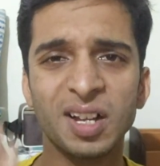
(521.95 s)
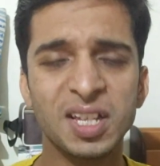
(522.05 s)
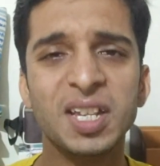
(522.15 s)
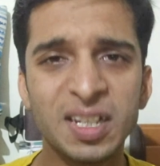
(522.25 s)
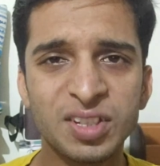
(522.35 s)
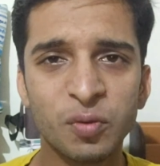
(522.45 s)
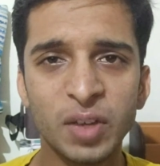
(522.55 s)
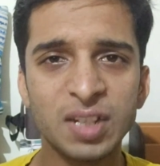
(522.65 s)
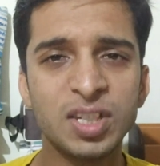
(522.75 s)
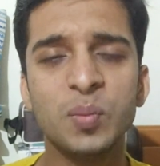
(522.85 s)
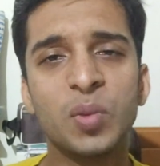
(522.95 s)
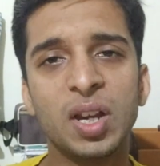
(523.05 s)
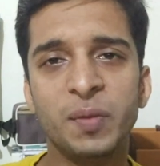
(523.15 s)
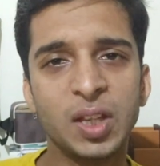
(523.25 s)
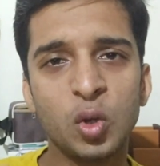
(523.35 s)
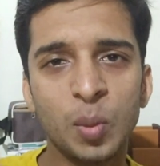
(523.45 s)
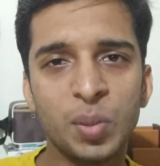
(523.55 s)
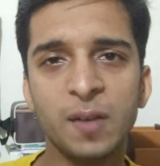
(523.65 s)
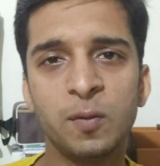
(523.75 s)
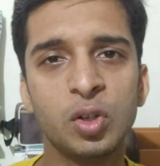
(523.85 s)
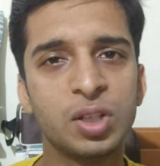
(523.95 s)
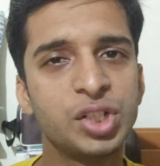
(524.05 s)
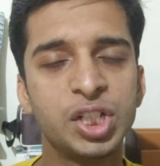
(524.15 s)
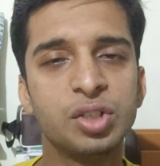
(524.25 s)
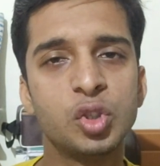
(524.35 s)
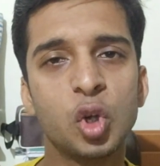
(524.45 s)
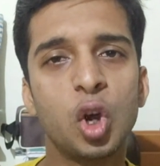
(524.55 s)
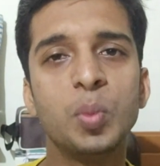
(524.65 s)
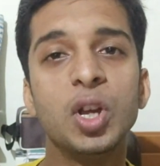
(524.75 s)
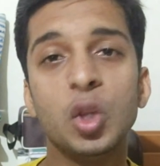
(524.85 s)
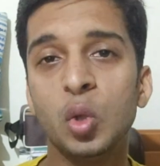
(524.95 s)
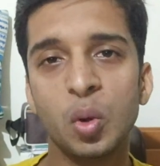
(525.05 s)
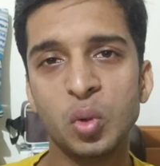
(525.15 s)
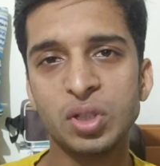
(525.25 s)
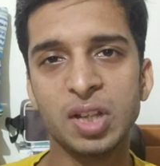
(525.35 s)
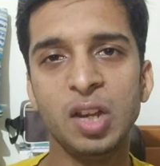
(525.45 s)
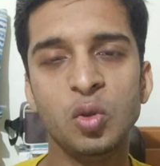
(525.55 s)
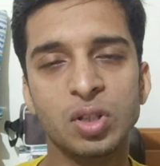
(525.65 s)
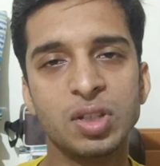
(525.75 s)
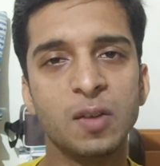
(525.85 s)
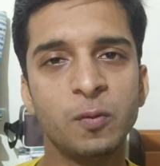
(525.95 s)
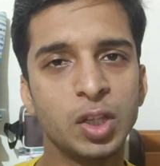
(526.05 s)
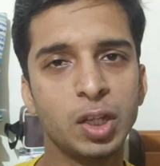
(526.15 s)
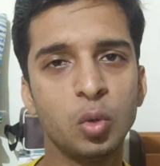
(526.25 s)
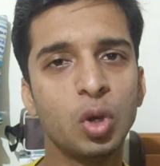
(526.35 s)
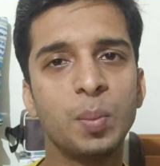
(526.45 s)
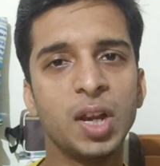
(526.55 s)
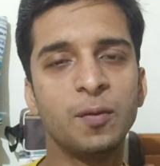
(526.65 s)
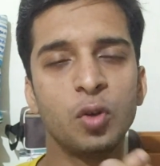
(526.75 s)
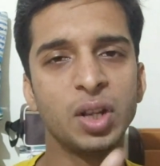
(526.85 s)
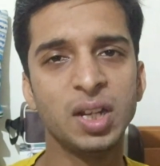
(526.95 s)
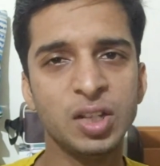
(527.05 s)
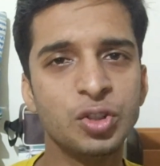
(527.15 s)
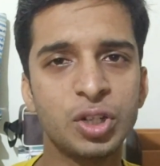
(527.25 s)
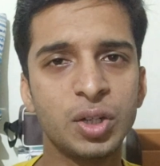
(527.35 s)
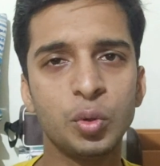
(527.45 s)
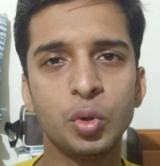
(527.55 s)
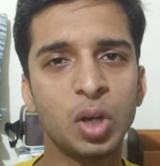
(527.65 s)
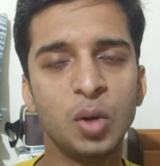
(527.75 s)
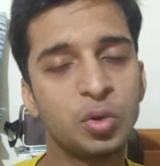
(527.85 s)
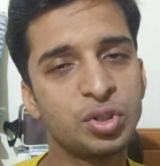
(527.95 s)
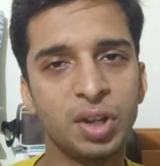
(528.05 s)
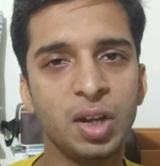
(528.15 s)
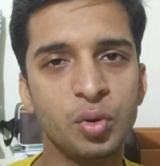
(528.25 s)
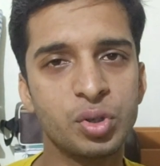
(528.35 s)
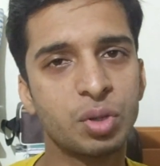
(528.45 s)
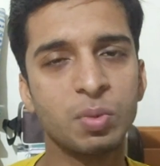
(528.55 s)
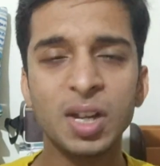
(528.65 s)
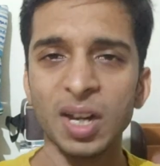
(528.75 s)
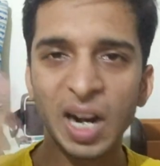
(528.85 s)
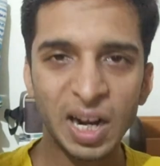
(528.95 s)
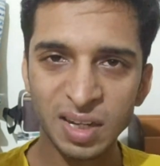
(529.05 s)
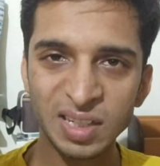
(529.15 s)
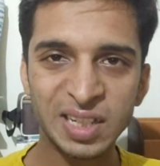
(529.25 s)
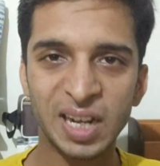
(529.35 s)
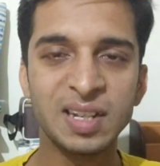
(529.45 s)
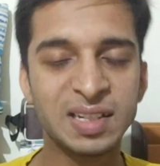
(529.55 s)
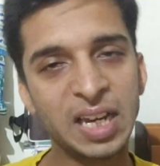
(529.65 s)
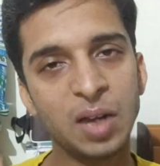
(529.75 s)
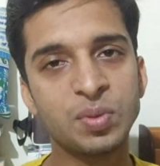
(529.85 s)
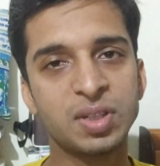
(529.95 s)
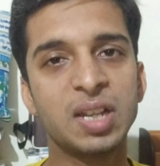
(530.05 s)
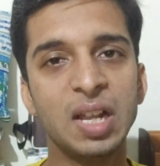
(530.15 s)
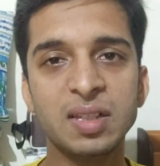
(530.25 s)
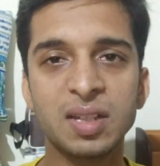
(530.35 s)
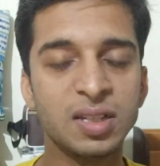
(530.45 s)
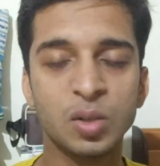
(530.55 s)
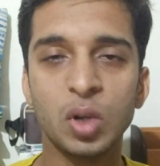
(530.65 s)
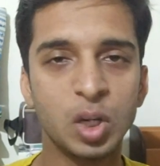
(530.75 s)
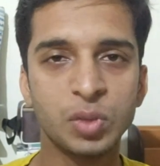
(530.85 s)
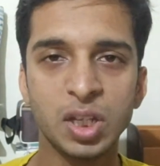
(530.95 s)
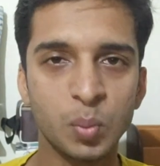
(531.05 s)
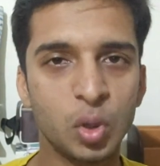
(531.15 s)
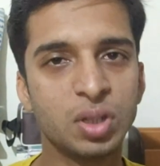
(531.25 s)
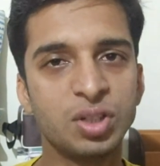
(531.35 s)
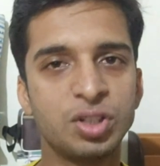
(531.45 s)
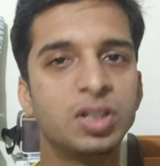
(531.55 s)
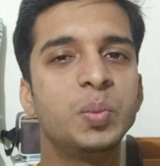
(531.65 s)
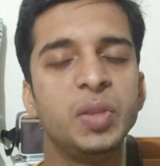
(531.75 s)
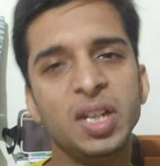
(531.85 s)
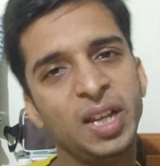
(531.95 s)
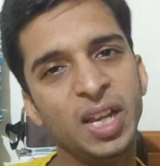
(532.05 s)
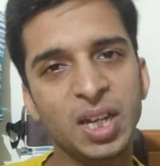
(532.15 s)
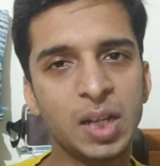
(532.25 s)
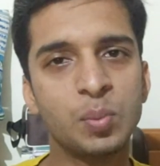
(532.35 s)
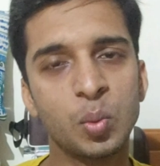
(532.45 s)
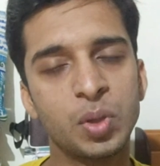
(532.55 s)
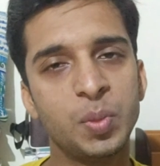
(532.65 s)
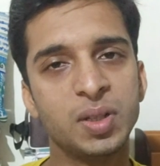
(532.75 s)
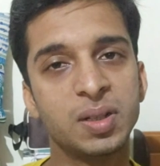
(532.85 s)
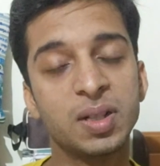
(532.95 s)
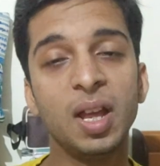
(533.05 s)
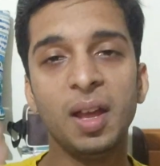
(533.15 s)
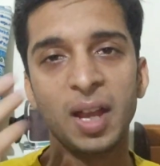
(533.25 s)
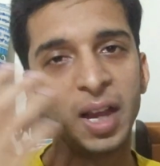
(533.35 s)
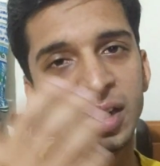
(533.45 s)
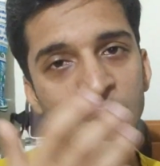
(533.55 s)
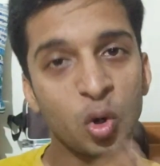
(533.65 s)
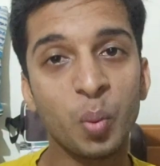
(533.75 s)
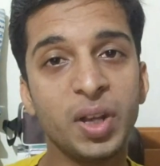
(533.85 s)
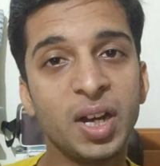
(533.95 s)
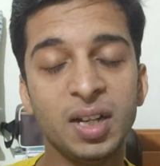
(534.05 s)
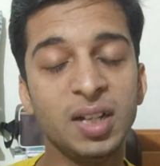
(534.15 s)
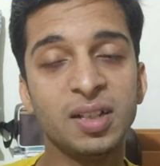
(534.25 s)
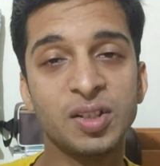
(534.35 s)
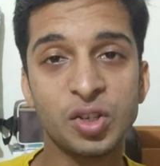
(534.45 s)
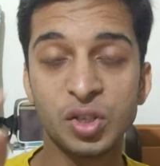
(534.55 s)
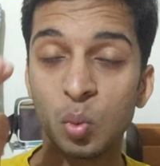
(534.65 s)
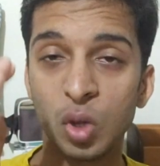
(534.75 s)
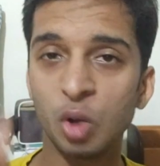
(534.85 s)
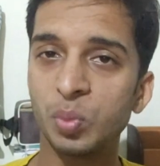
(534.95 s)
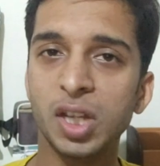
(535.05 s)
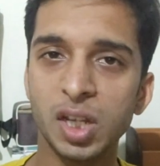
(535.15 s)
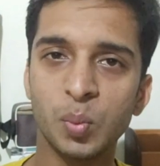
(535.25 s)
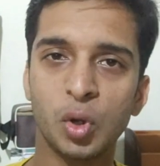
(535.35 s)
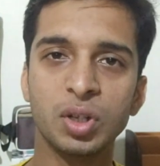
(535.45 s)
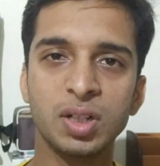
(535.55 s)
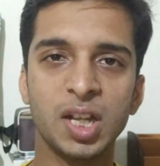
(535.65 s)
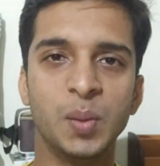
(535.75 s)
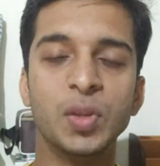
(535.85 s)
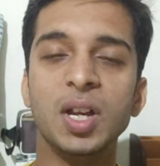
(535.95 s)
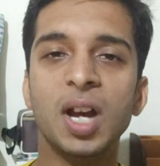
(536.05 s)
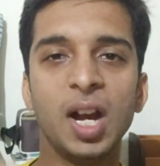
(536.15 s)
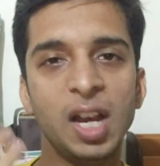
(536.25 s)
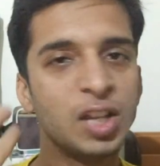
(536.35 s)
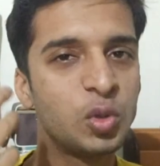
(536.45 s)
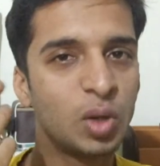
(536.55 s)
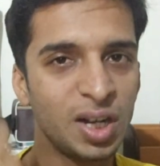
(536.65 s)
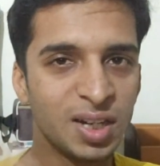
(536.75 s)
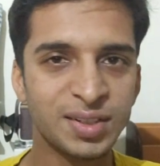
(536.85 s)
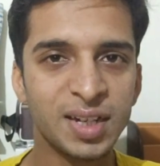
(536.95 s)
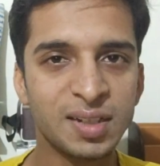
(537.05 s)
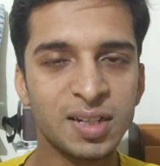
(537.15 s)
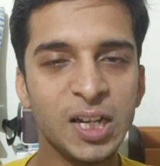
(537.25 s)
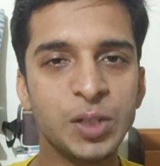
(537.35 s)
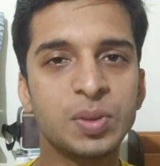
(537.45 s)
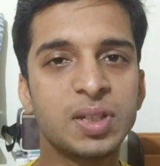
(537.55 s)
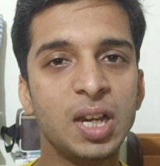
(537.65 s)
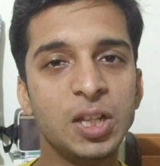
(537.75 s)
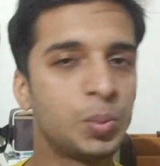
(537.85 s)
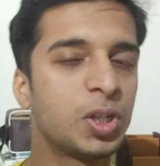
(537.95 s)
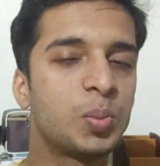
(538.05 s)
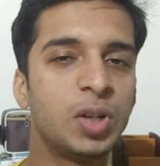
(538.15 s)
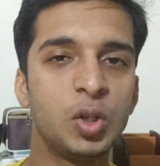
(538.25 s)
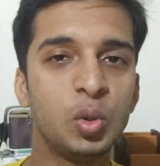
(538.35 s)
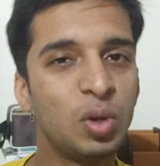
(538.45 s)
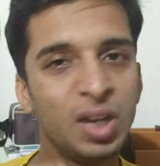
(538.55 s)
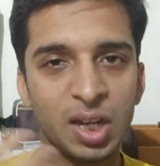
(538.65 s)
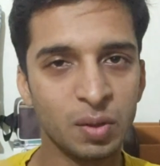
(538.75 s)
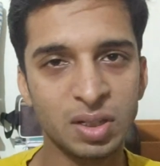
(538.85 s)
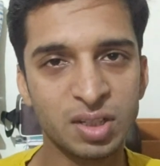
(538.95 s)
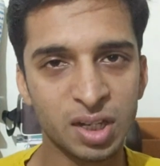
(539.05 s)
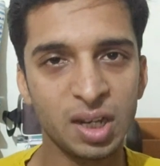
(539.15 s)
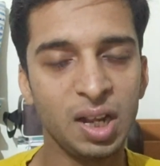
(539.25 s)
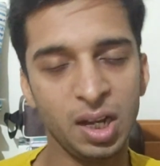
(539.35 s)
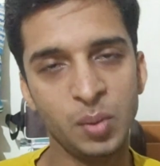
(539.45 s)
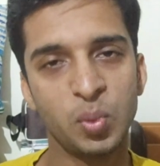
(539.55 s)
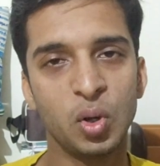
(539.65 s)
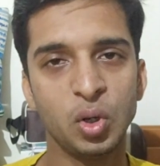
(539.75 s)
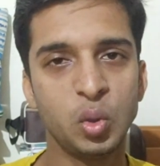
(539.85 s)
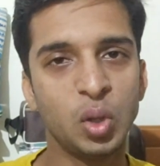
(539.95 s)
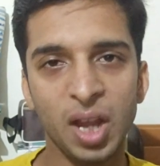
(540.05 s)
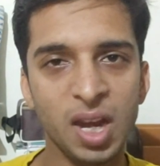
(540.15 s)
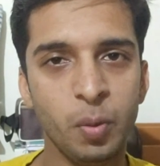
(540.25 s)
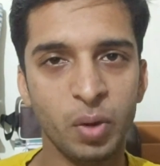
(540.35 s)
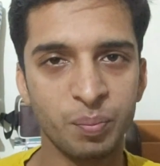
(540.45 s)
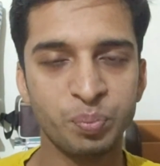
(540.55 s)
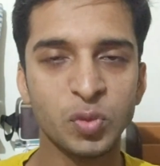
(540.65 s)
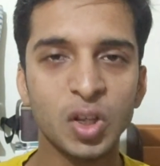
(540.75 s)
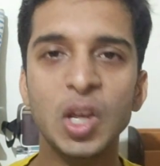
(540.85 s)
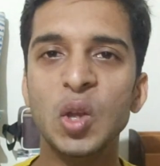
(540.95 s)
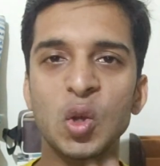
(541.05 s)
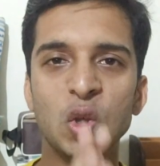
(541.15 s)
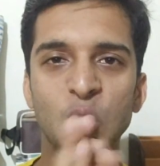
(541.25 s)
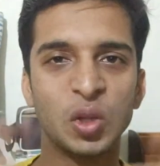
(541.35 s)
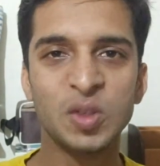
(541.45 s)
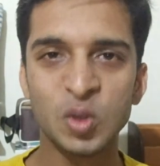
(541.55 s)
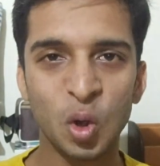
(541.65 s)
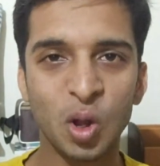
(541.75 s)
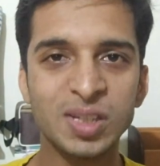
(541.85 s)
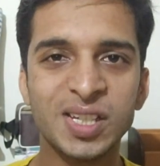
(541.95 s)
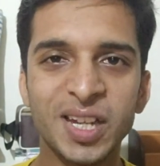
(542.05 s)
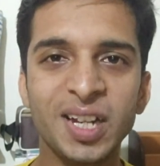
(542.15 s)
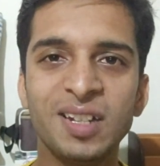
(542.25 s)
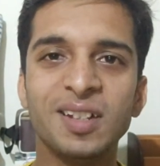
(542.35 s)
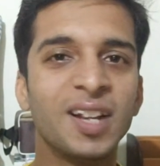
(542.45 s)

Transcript: It's very simple. Whether you apply for the job, you have to sell yourself. Whether you apply for any institute, you have to sell yourself. Understand, sales is one of the important term in any type of the business, and in copywriting this is the one of the important type. Unless you understand selling perspective, you will never sell any product to anyone. So this is all set.